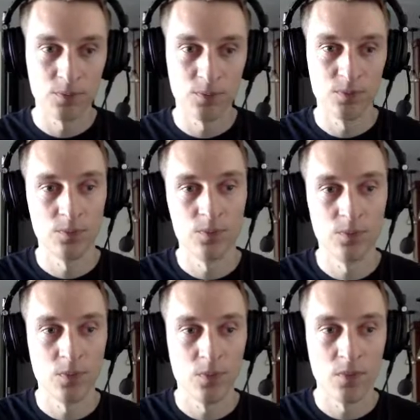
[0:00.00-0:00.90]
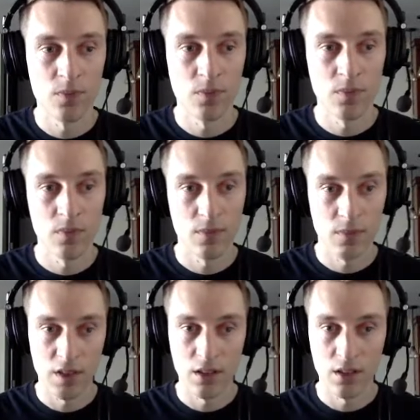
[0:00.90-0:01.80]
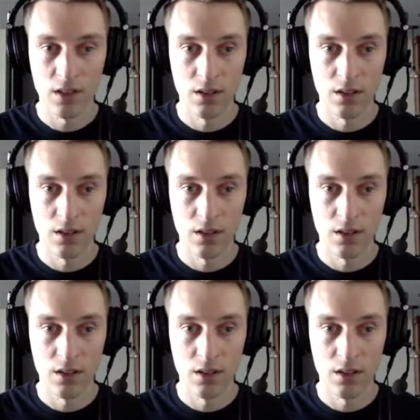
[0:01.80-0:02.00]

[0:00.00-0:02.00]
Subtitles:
(silence)